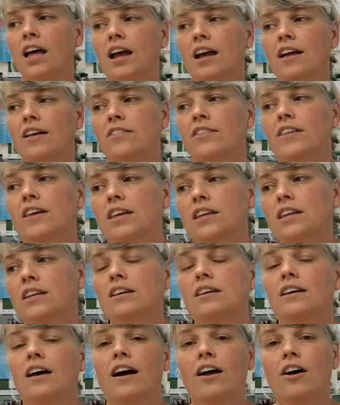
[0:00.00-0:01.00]
And then
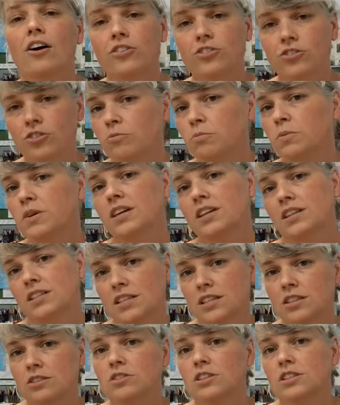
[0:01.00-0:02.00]
I also have been
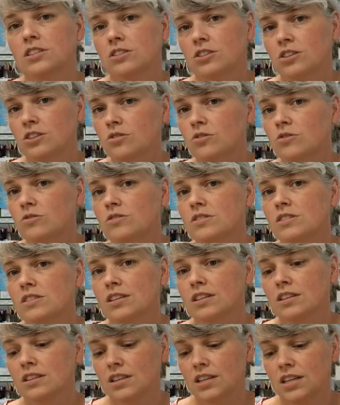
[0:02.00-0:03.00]
continuing to use
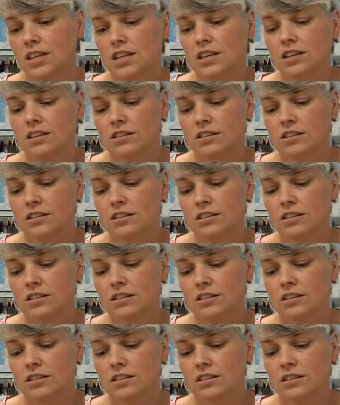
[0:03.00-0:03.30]
the